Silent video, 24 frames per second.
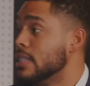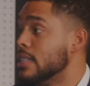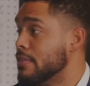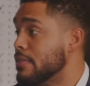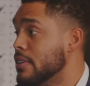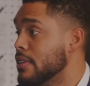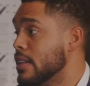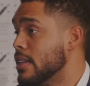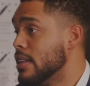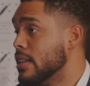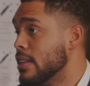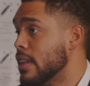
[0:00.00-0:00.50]
if
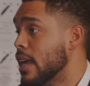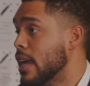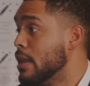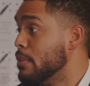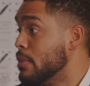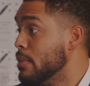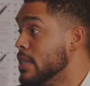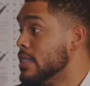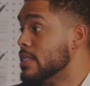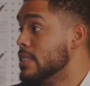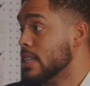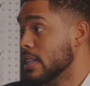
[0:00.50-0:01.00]
it had
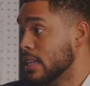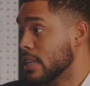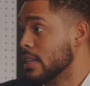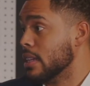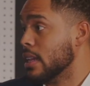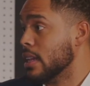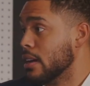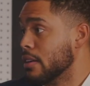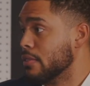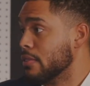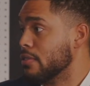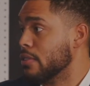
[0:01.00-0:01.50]
been sitting
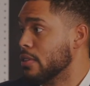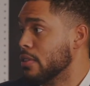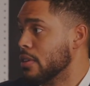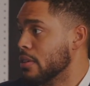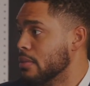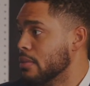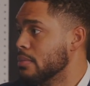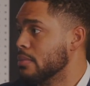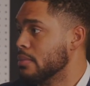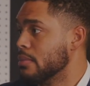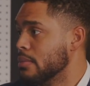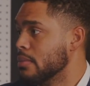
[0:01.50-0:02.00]
there for
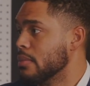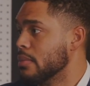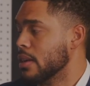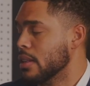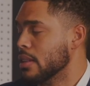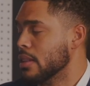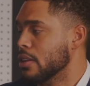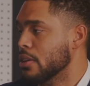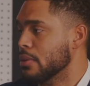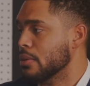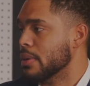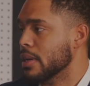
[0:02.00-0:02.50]
a
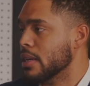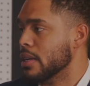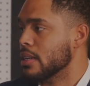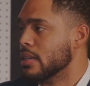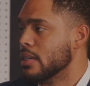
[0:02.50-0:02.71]
little bit.